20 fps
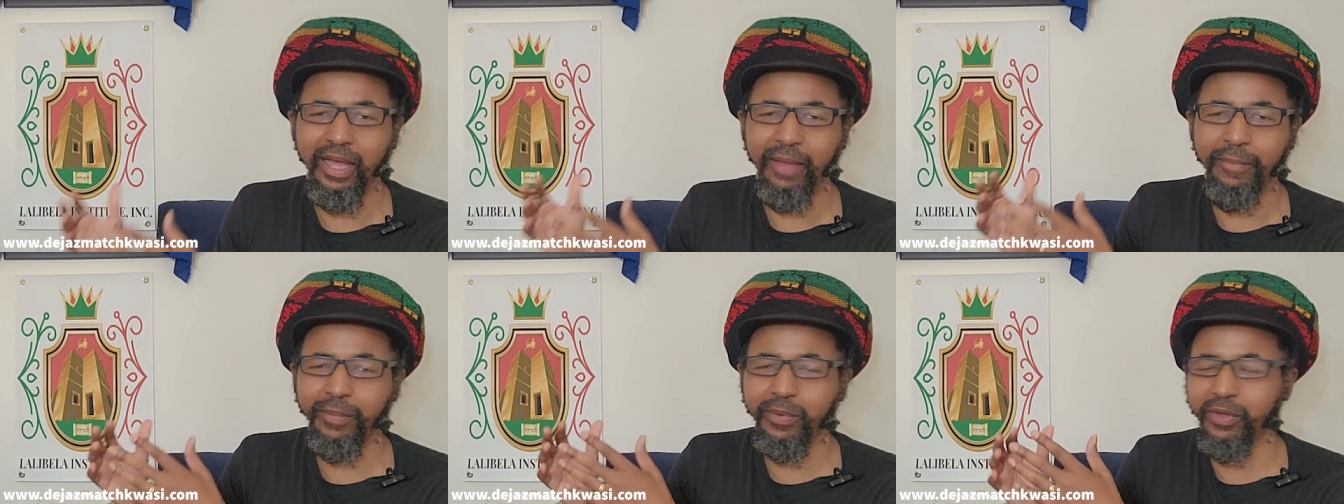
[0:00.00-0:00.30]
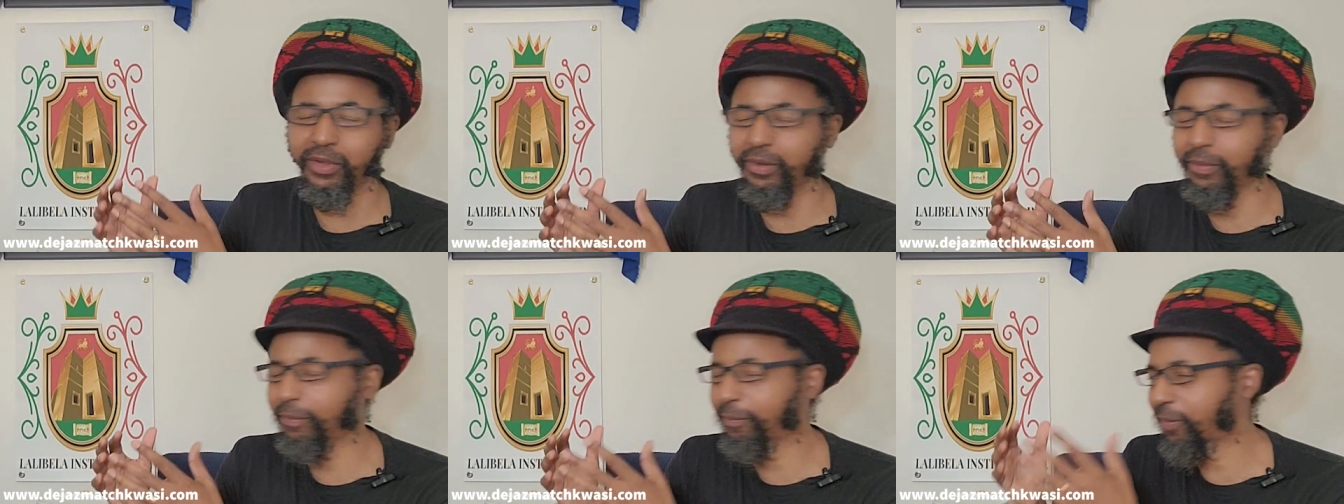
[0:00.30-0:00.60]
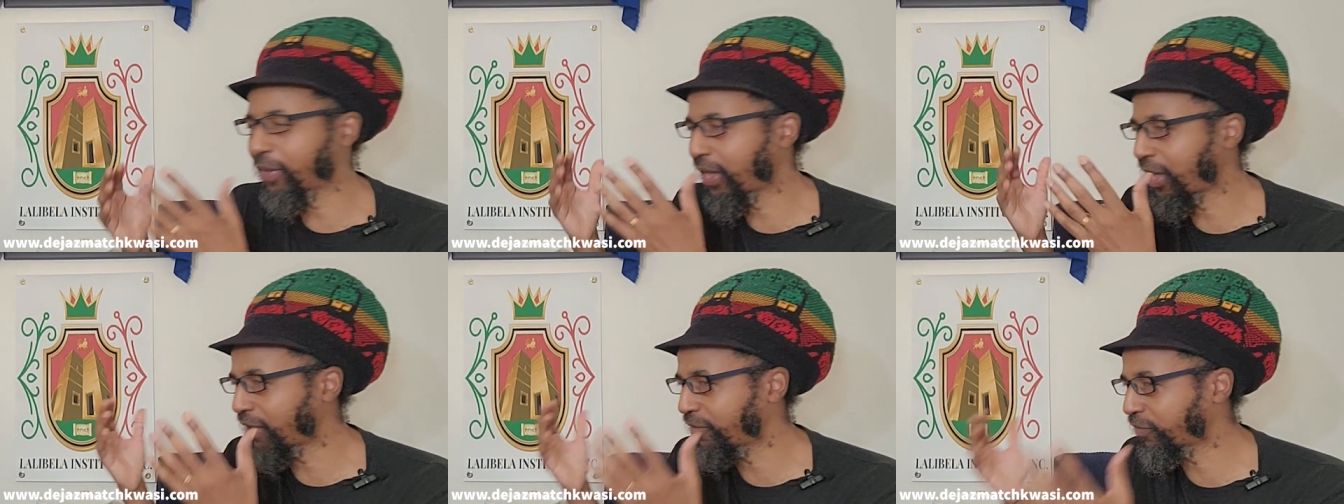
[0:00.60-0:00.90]
I'm going to
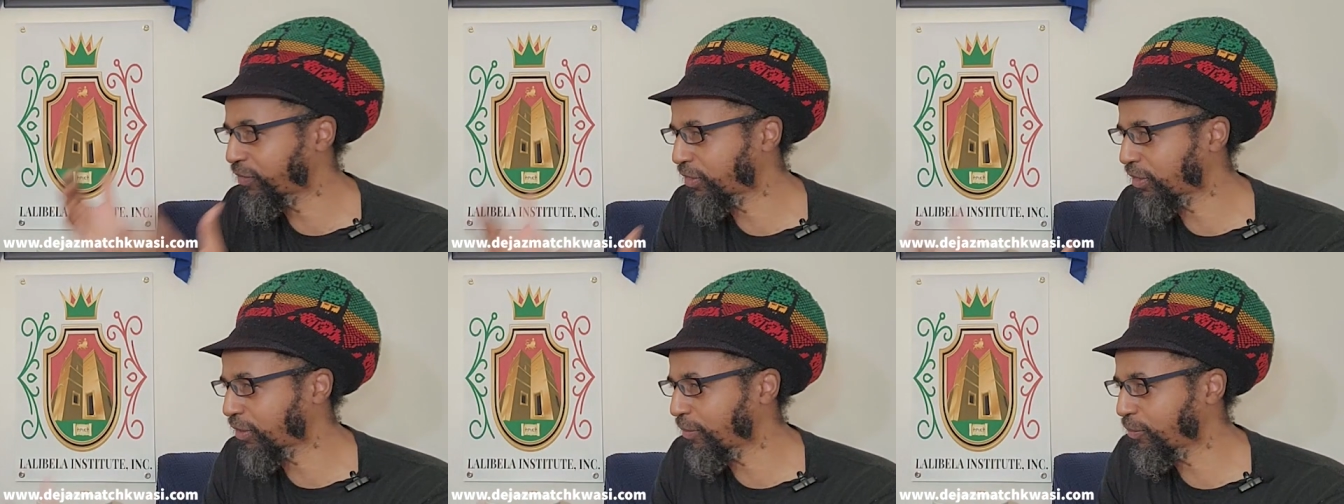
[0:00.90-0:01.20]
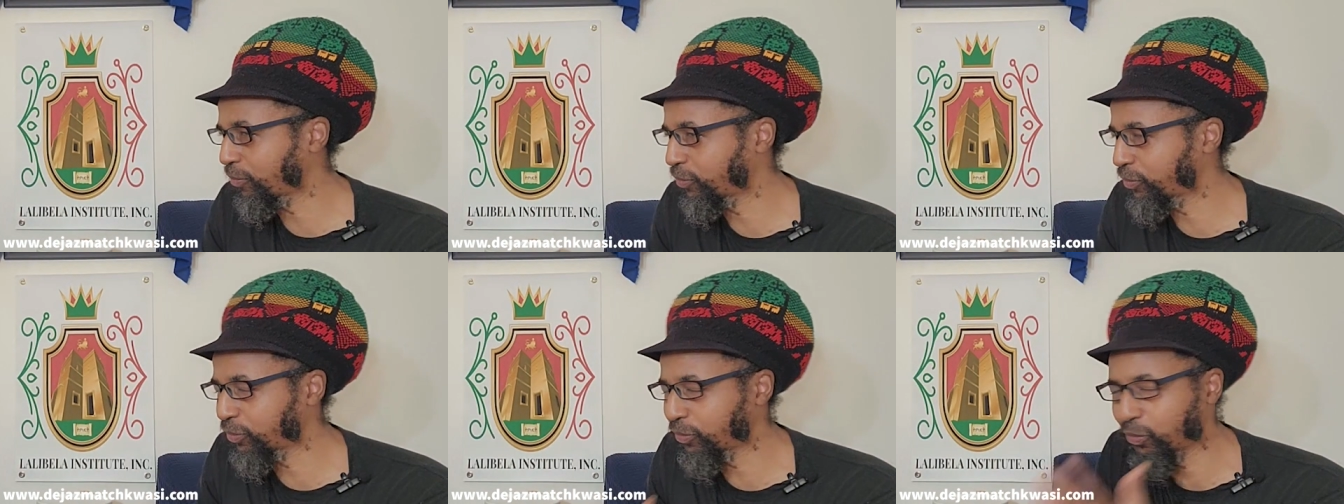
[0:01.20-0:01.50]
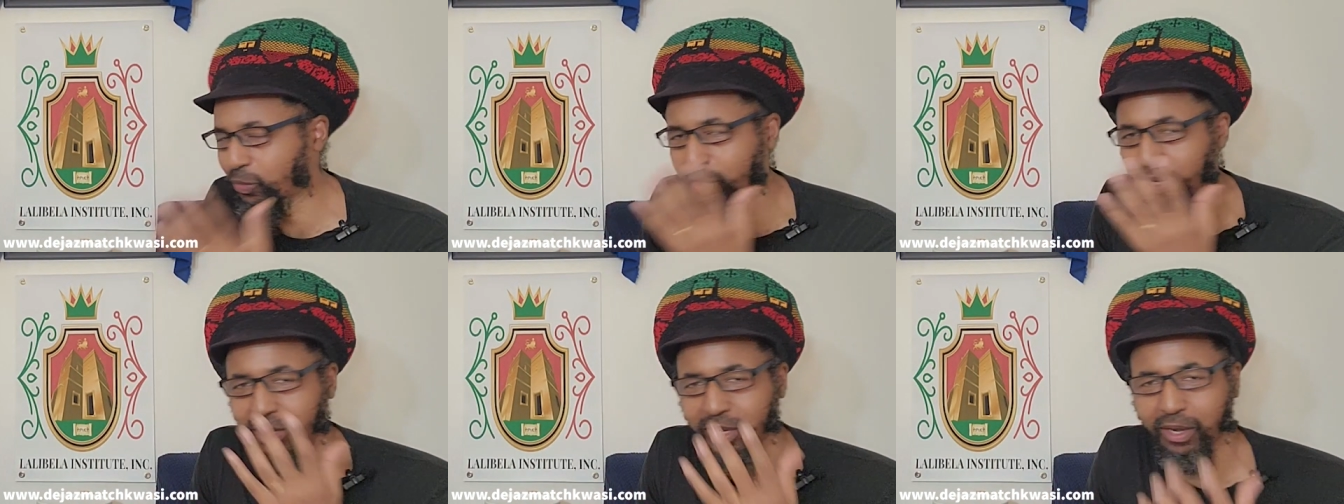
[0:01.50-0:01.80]
have
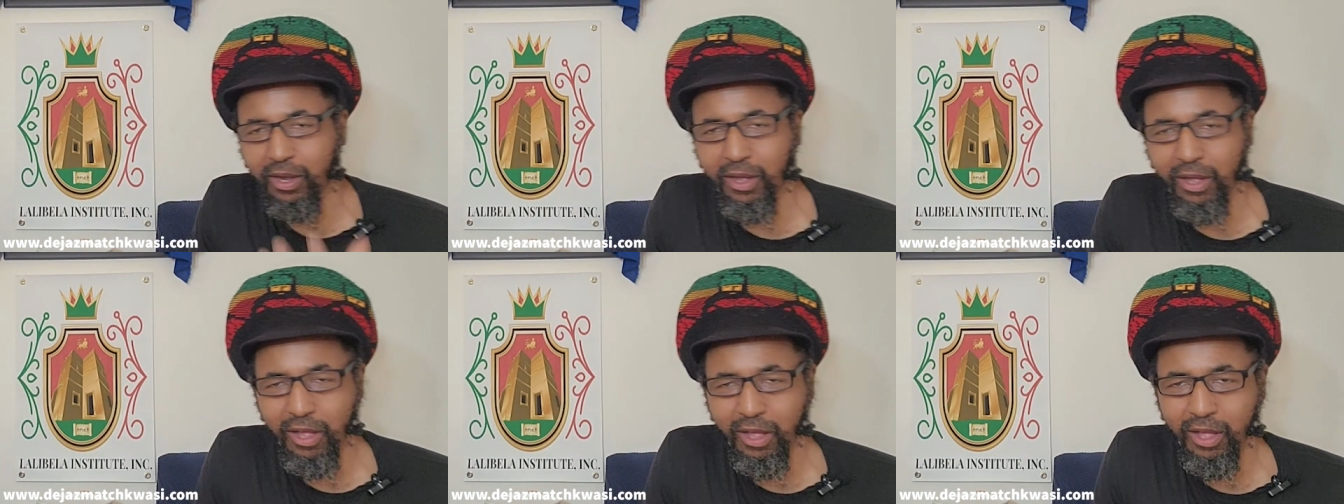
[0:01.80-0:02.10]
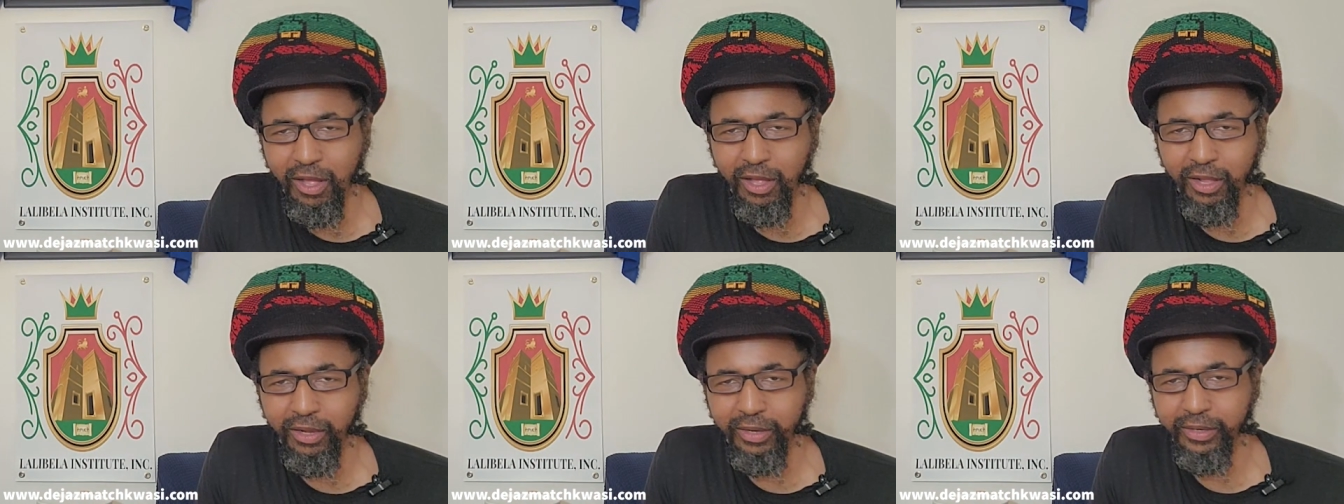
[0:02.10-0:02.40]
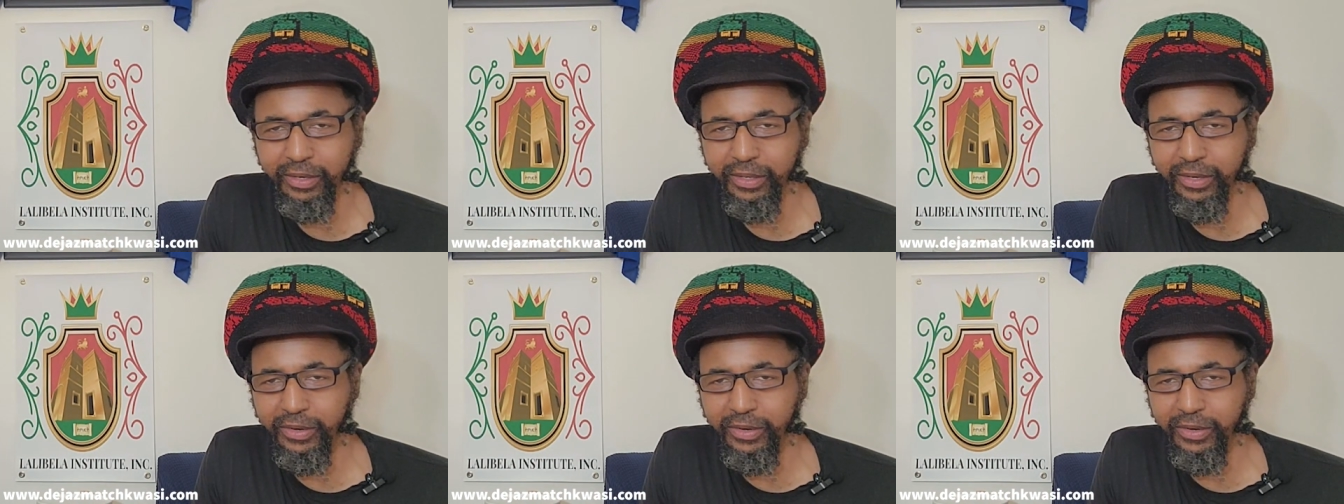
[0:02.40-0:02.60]
somewhere to call.